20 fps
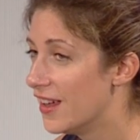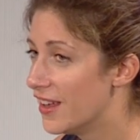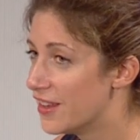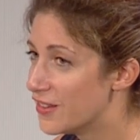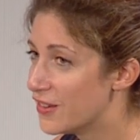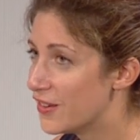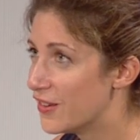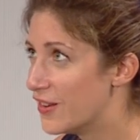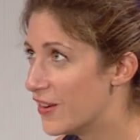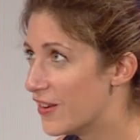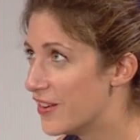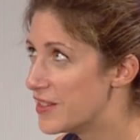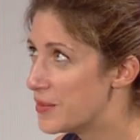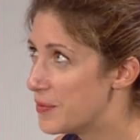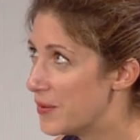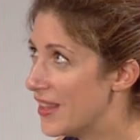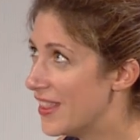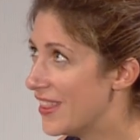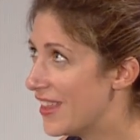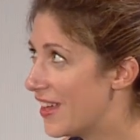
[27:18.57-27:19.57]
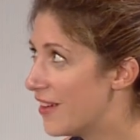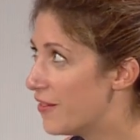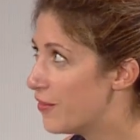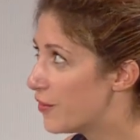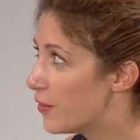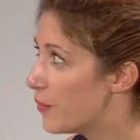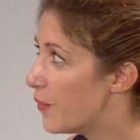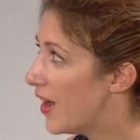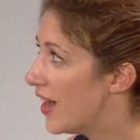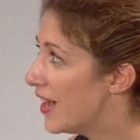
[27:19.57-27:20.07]
So, you know, it's been there
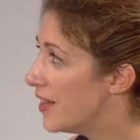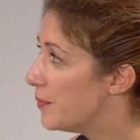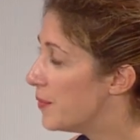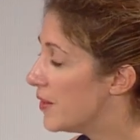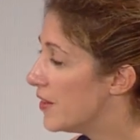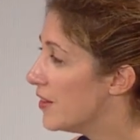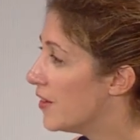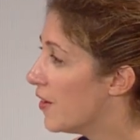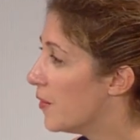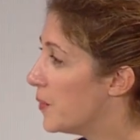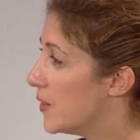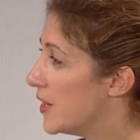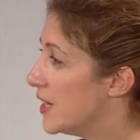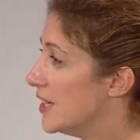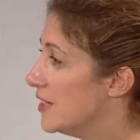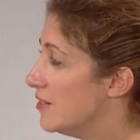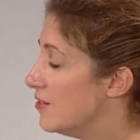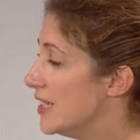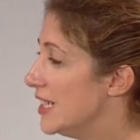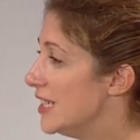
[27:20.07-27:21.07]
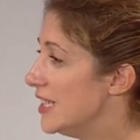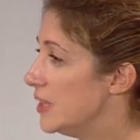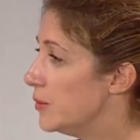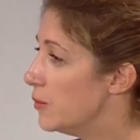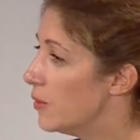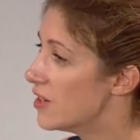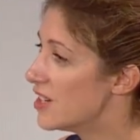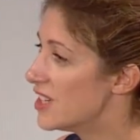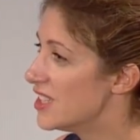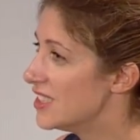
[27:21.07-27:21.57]
for a while, but nobody really
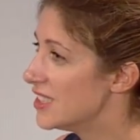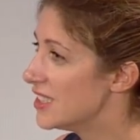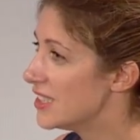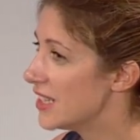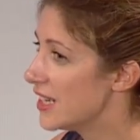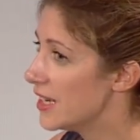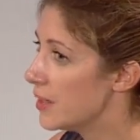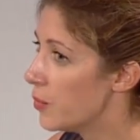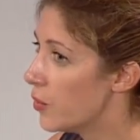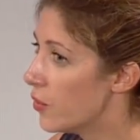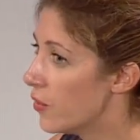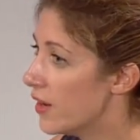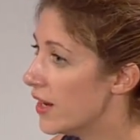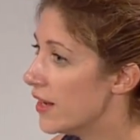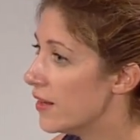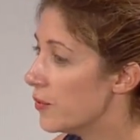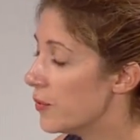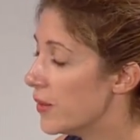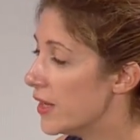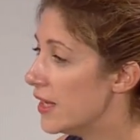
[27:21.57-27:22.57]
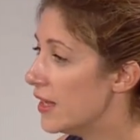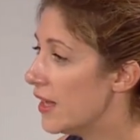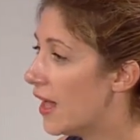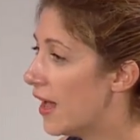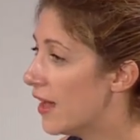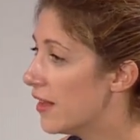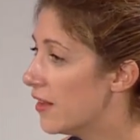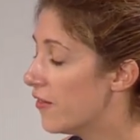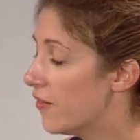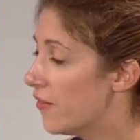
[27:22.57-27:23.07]
watches it anymore. And we
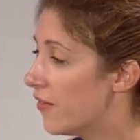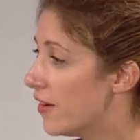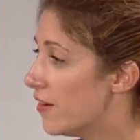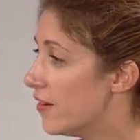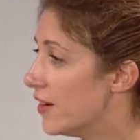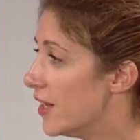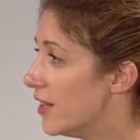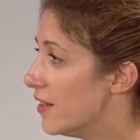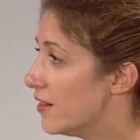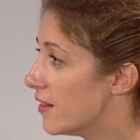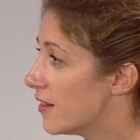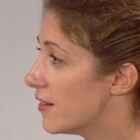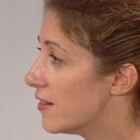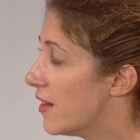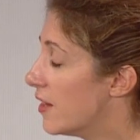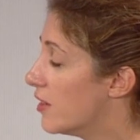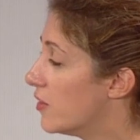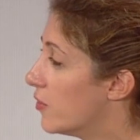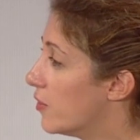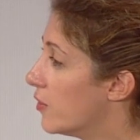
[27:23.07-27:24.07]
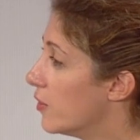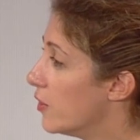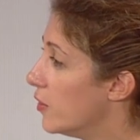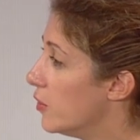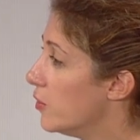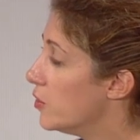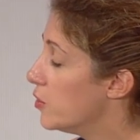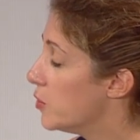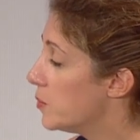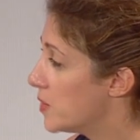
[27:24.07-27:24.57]
had a very successful
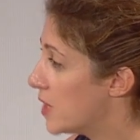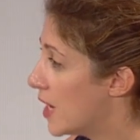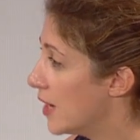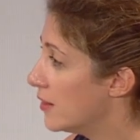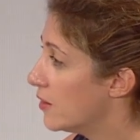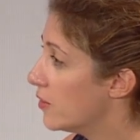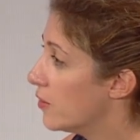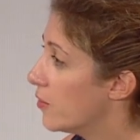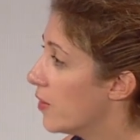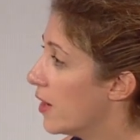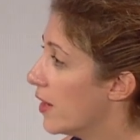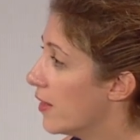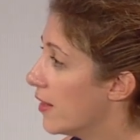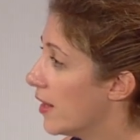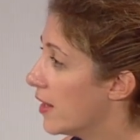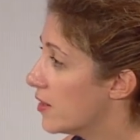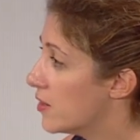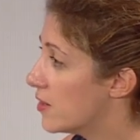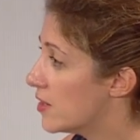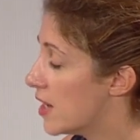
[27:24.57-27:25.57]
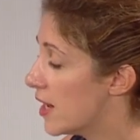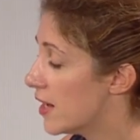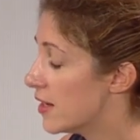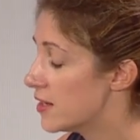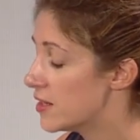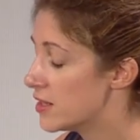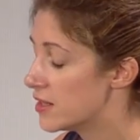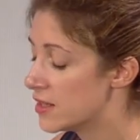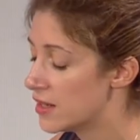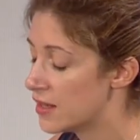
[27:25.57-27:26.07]
YouTube channel around
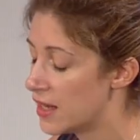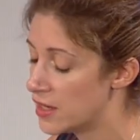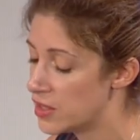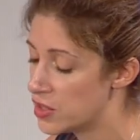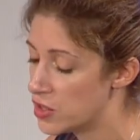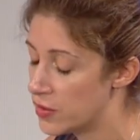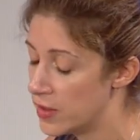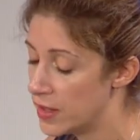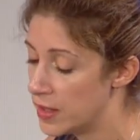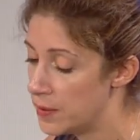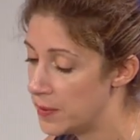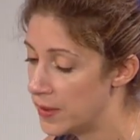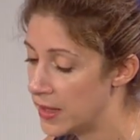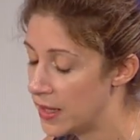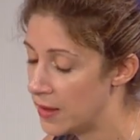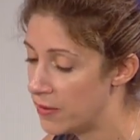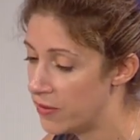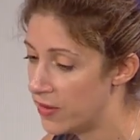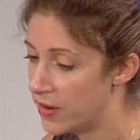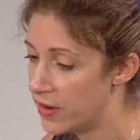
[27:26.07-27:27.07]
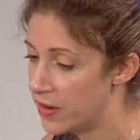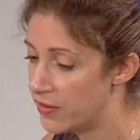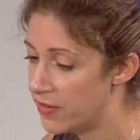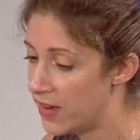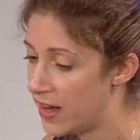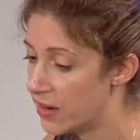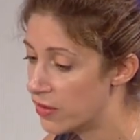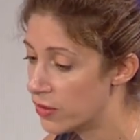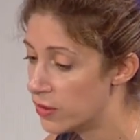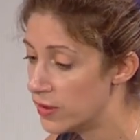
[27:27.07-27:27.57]
that show, and it became very
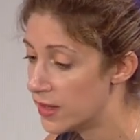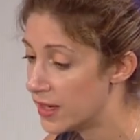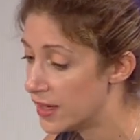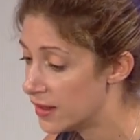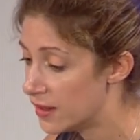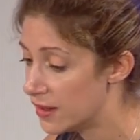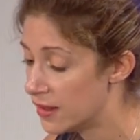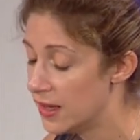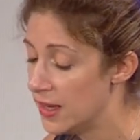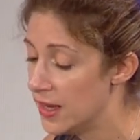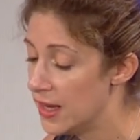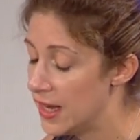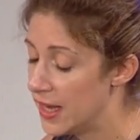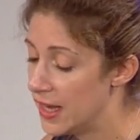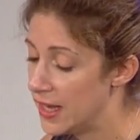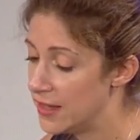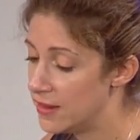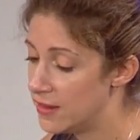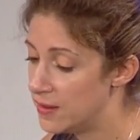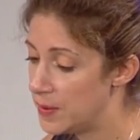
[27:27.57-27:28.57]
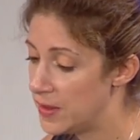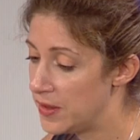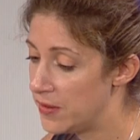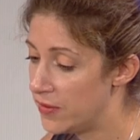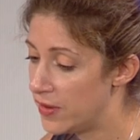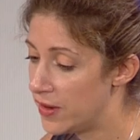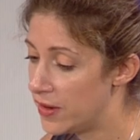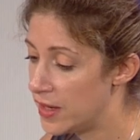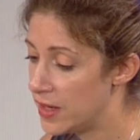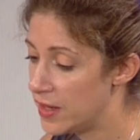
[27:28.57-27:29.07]
viral, and it's been
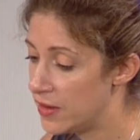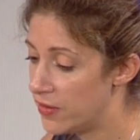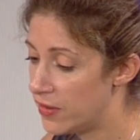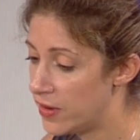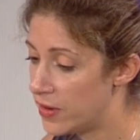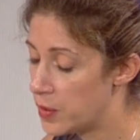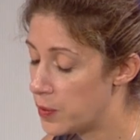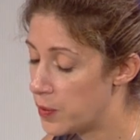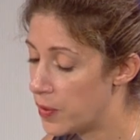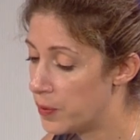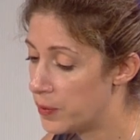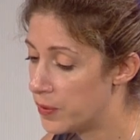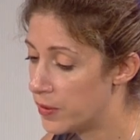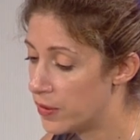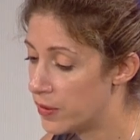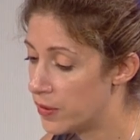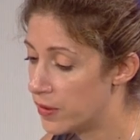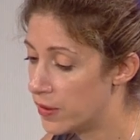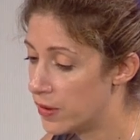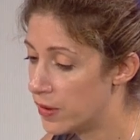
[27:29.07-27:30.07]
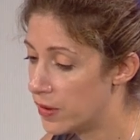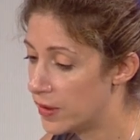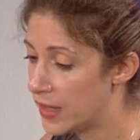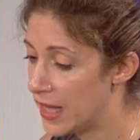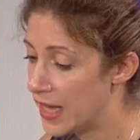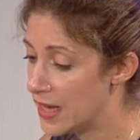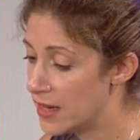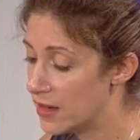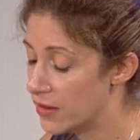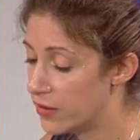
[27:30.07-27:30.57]
very, very popular
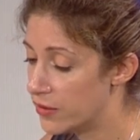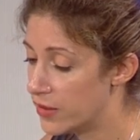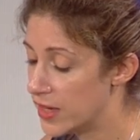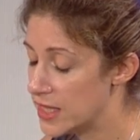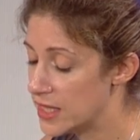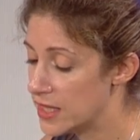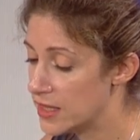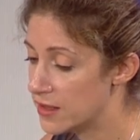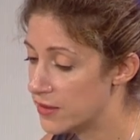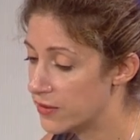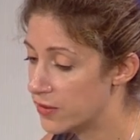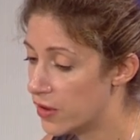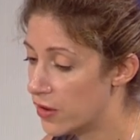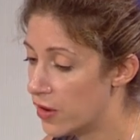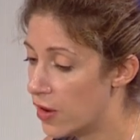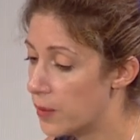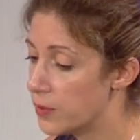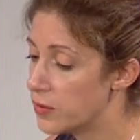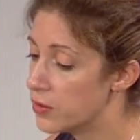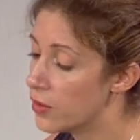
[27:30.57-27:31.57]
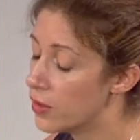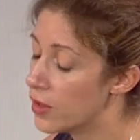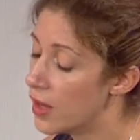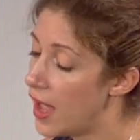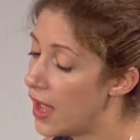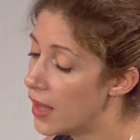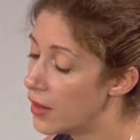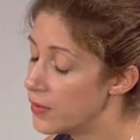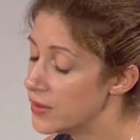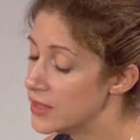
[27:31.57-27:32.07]
again. The ratings have gone up. So
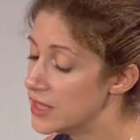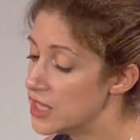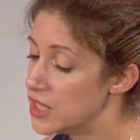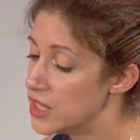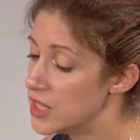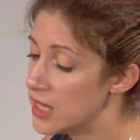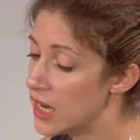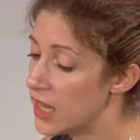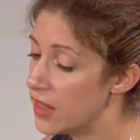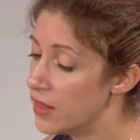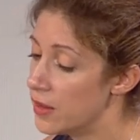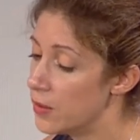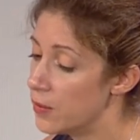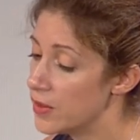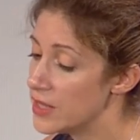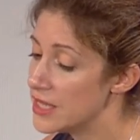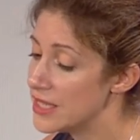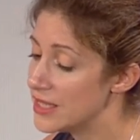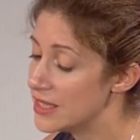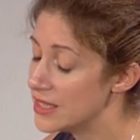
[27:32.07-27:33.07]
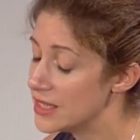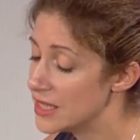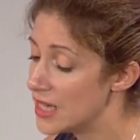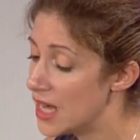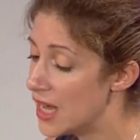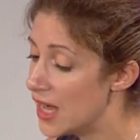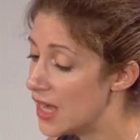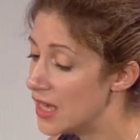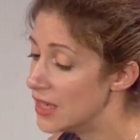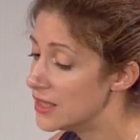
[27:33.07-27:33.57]
acquisition, I think we're
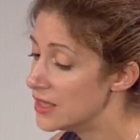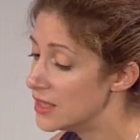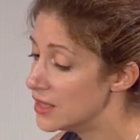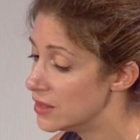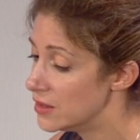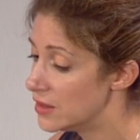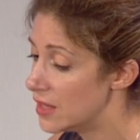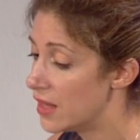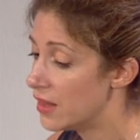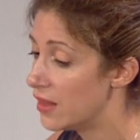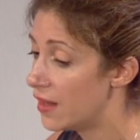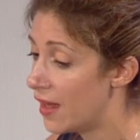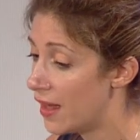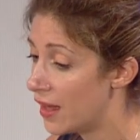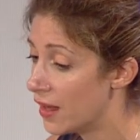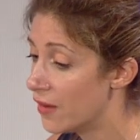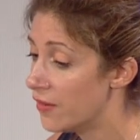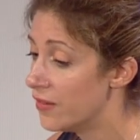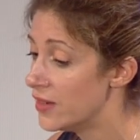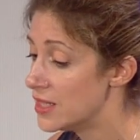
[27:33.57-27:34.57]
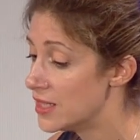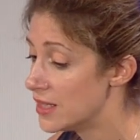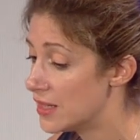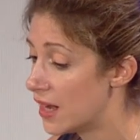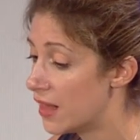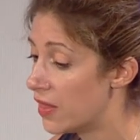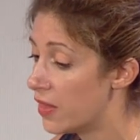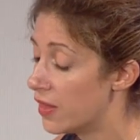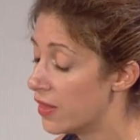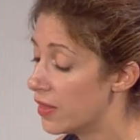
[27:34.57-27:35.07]
starting to get the hang of it, and
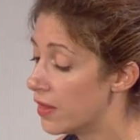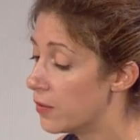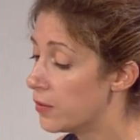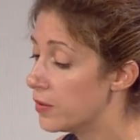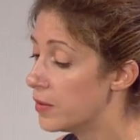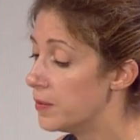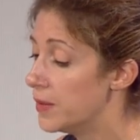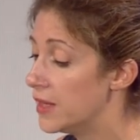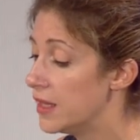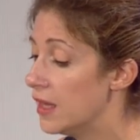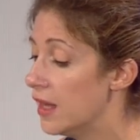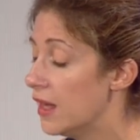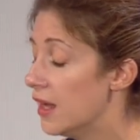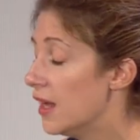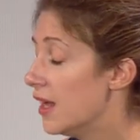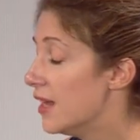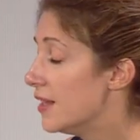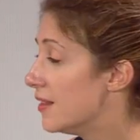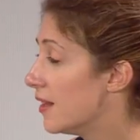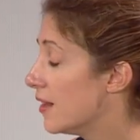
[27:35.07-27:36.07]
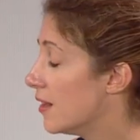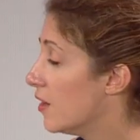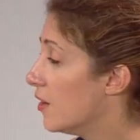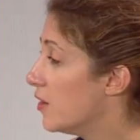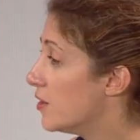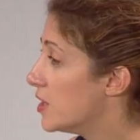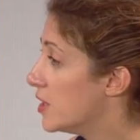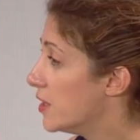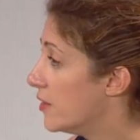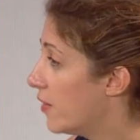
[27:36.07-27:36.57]
I think there will be
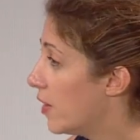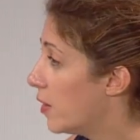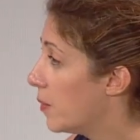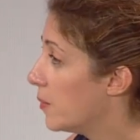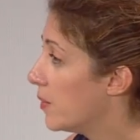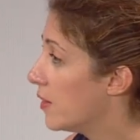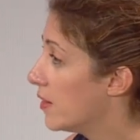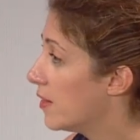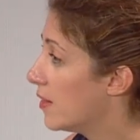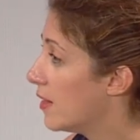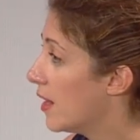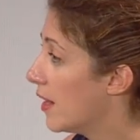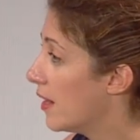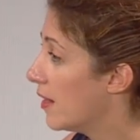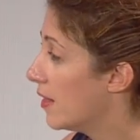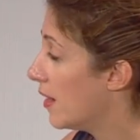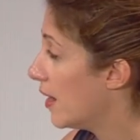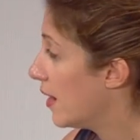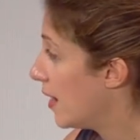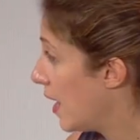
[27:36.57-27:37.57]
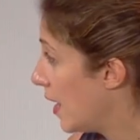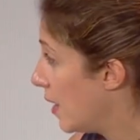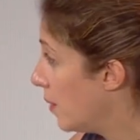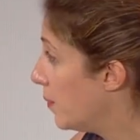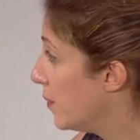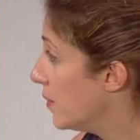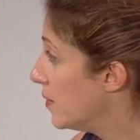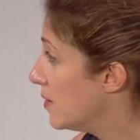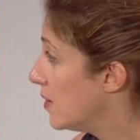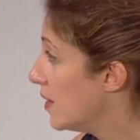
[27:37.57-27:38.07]
technology development that
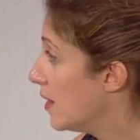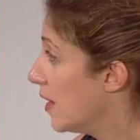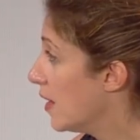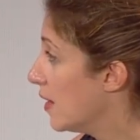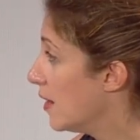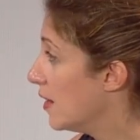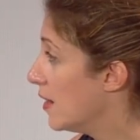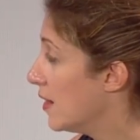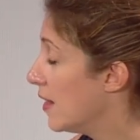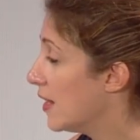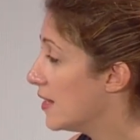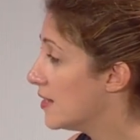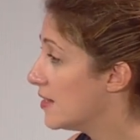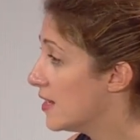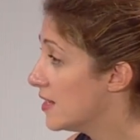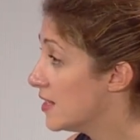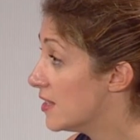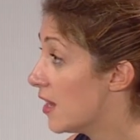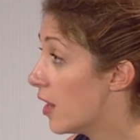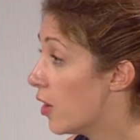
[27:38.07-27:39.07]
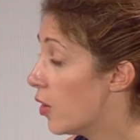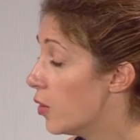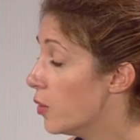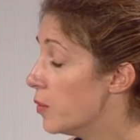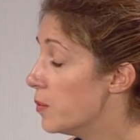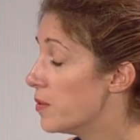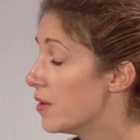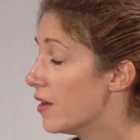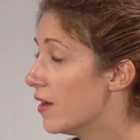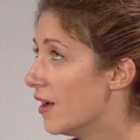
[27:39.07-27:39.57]
help us in that sense, I
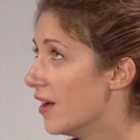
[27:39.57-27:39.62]
hope.